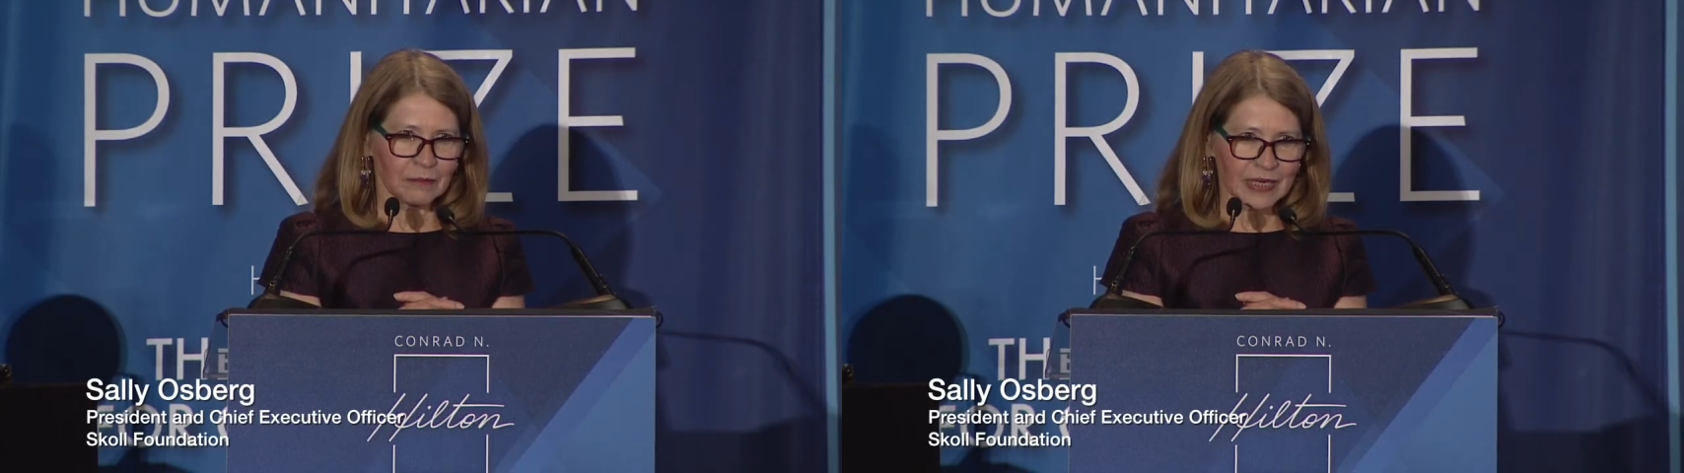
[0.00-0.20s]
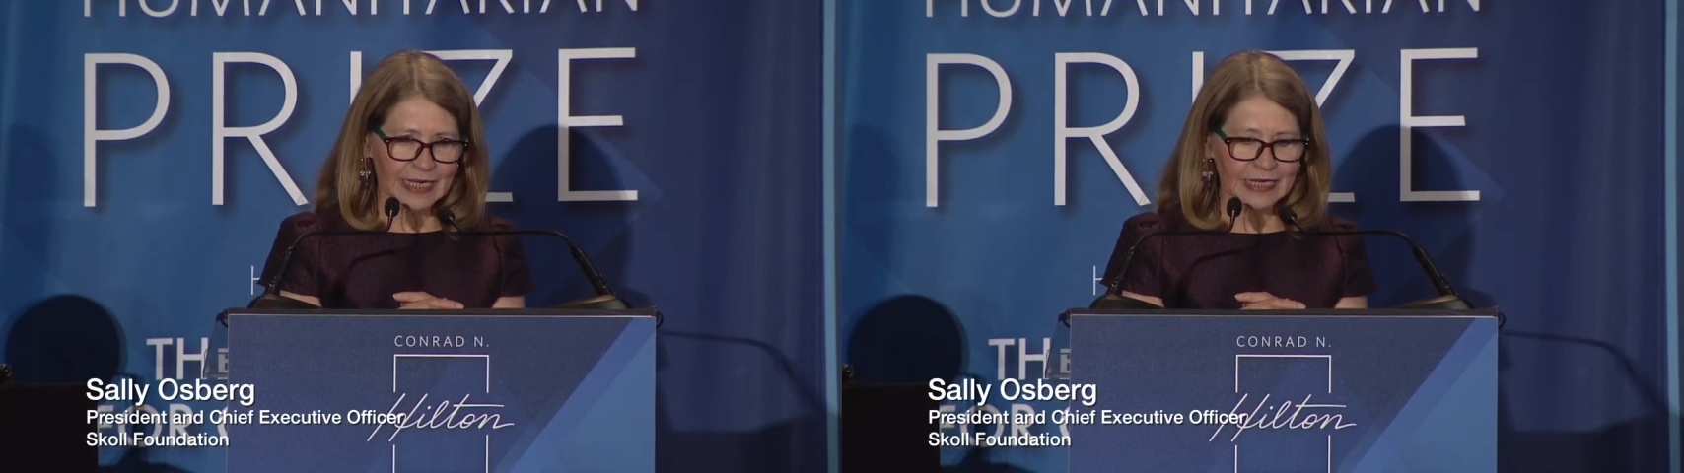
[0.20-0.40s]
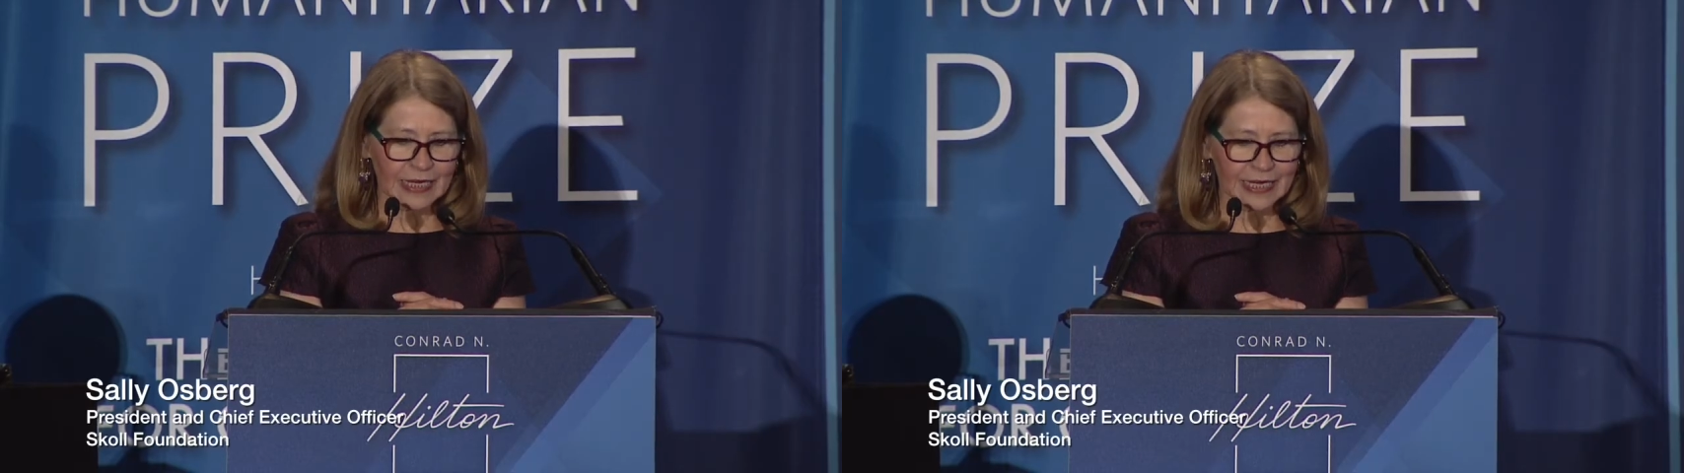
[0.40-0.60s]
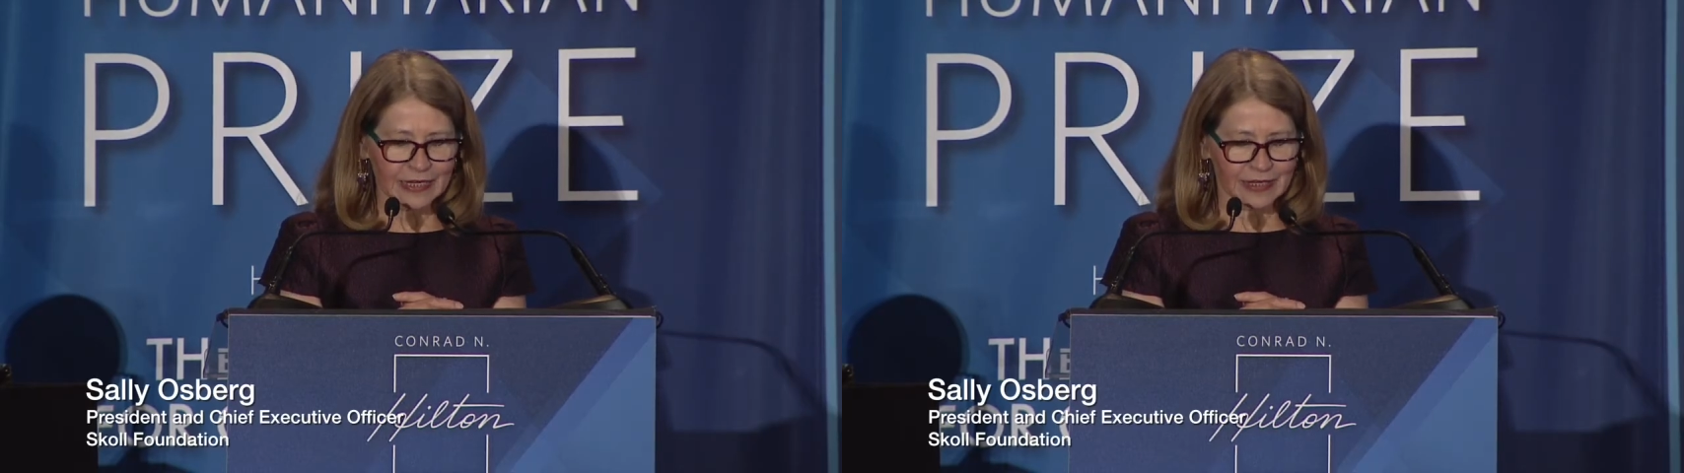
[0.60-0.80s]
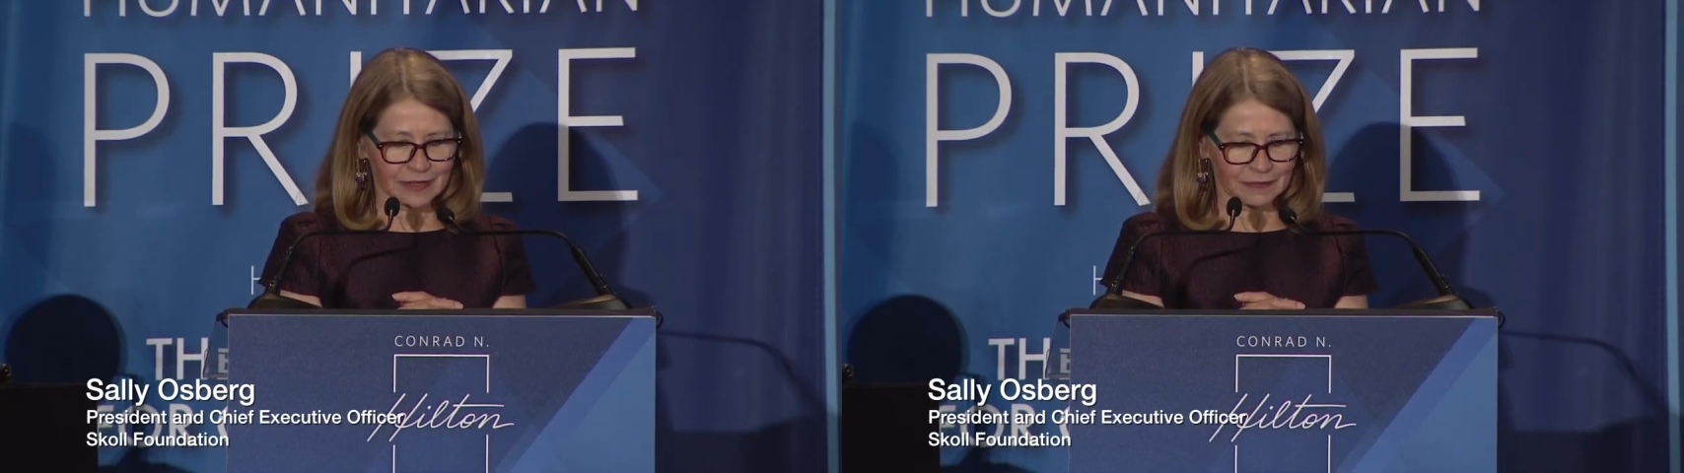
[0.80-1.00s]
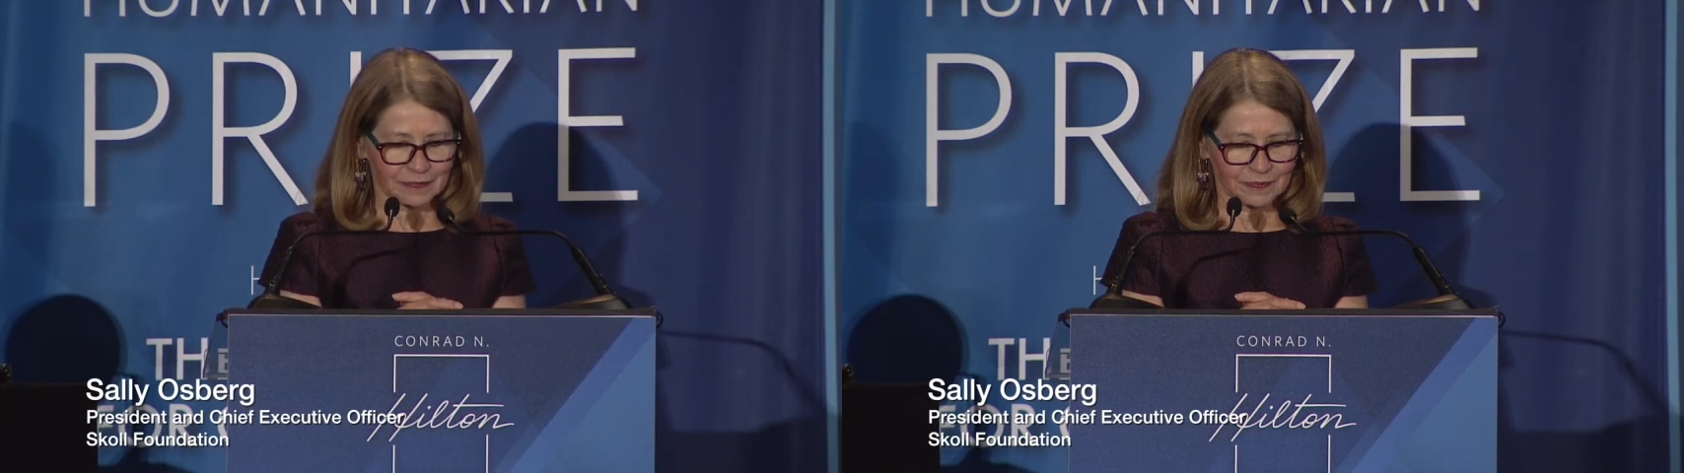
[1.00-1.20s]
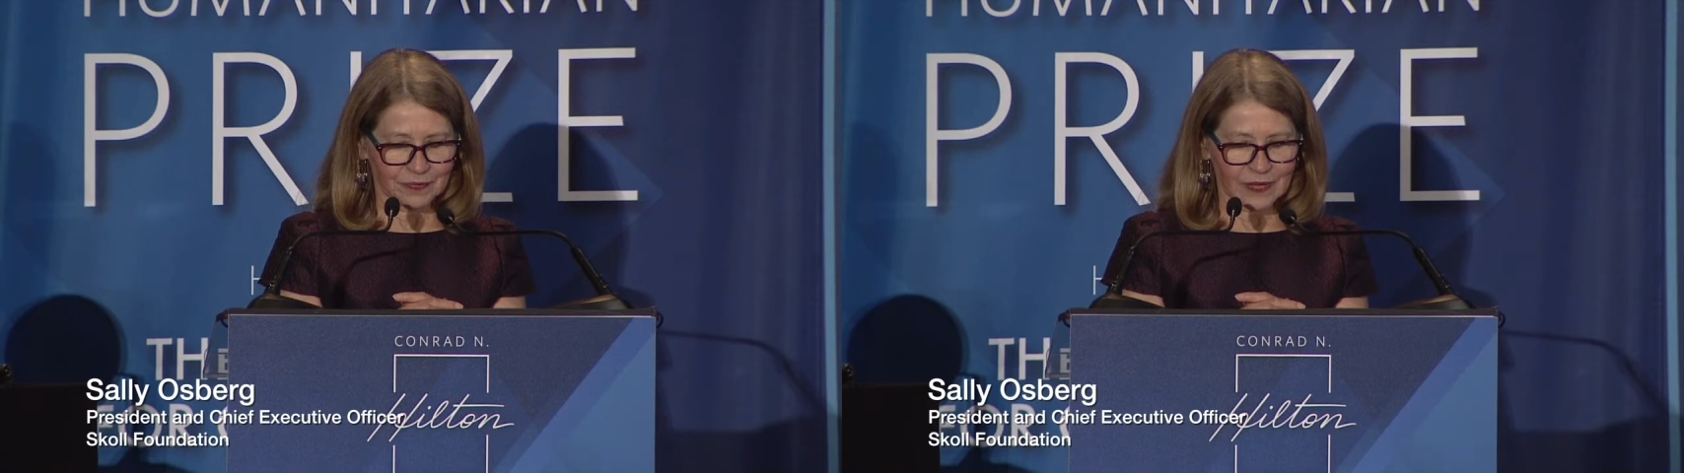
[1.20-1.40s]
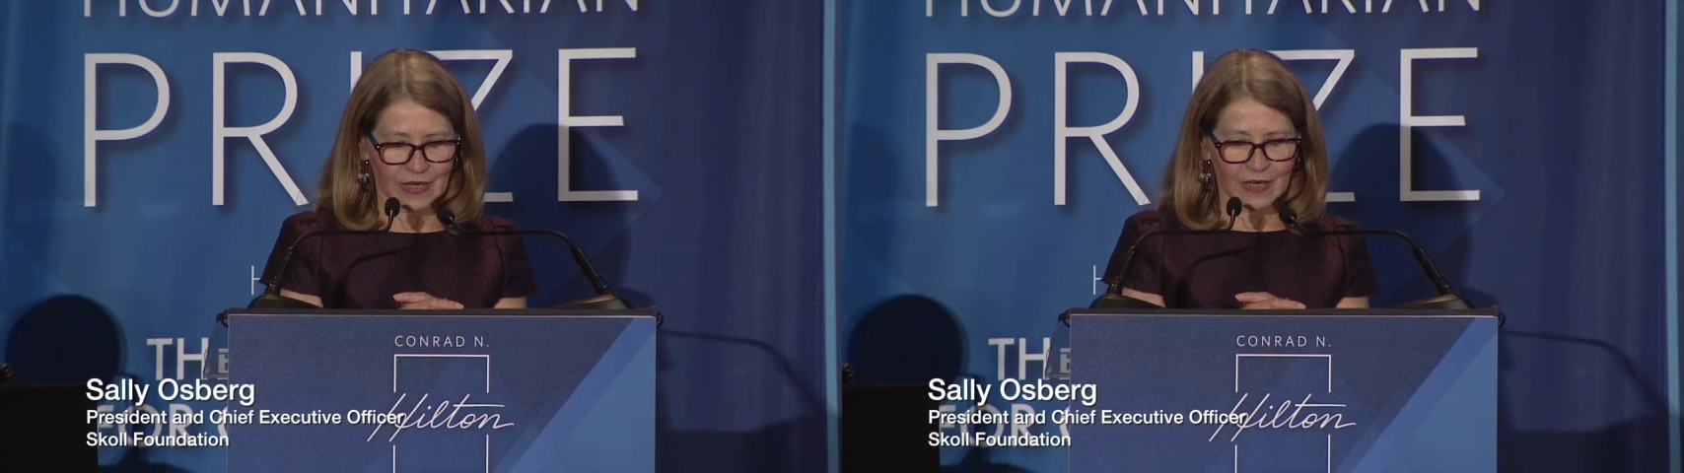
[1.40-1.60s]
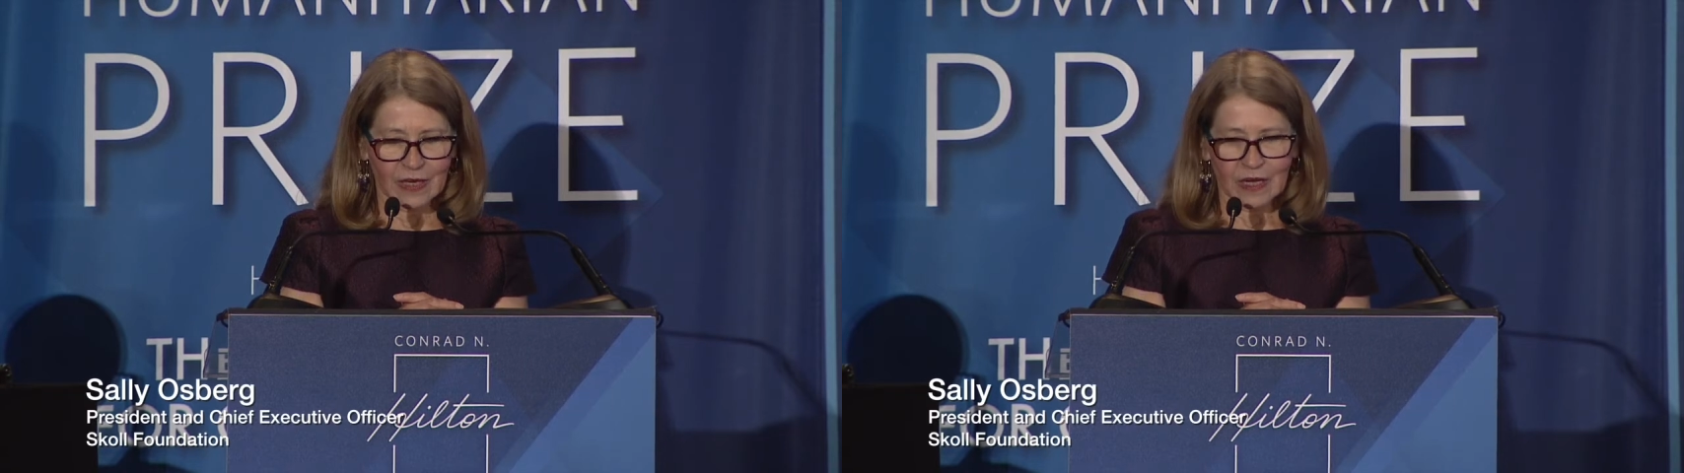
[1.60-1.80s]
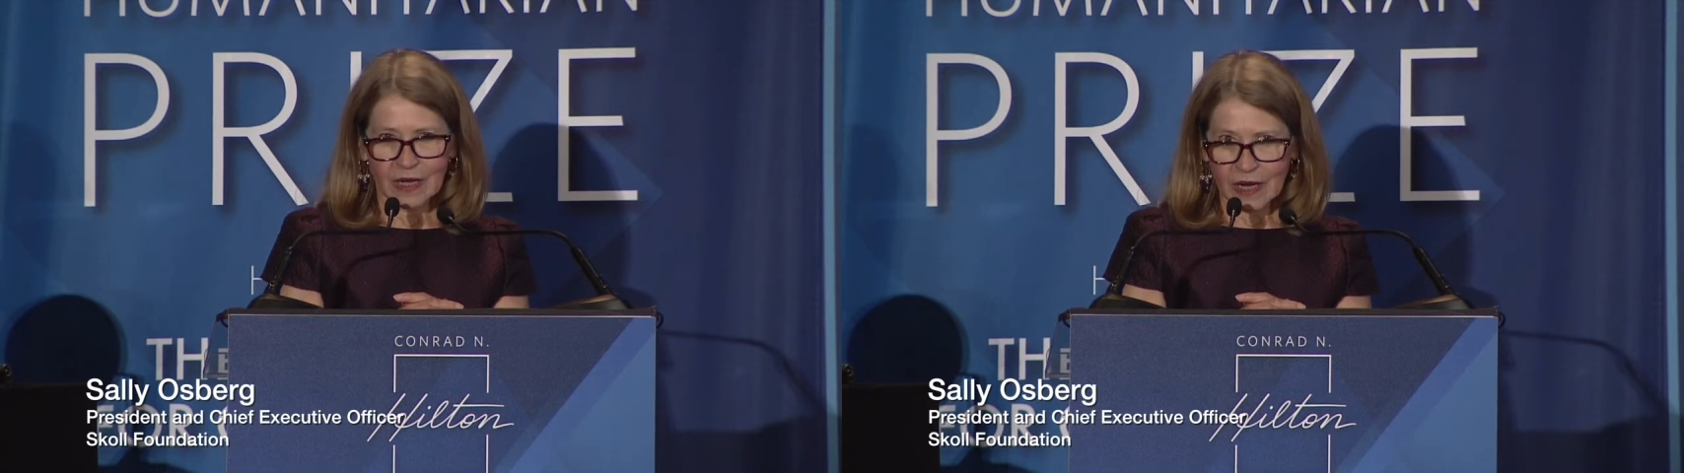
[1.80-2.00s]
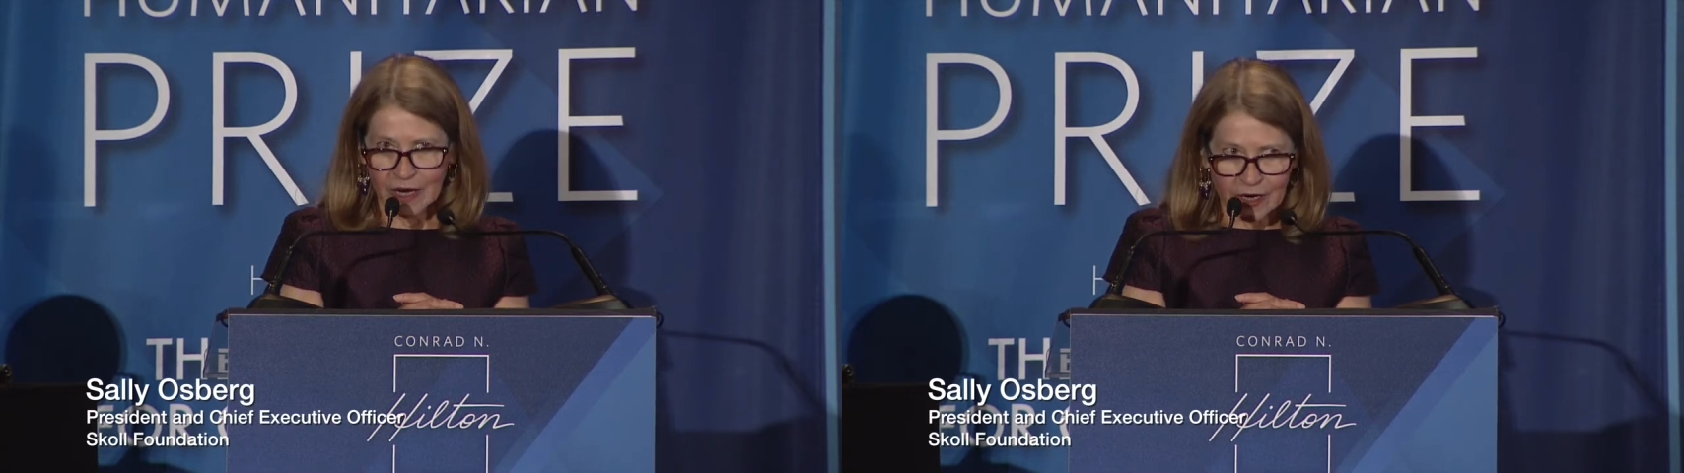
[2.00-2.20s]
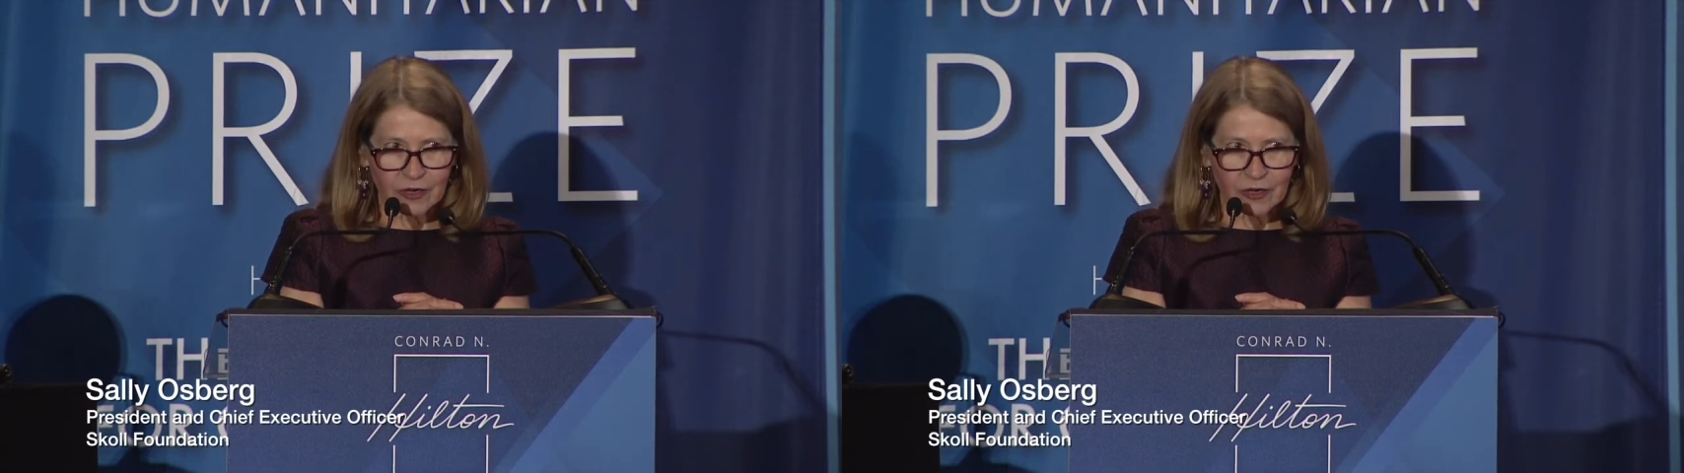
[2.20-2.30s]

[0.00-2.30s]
but in light. Our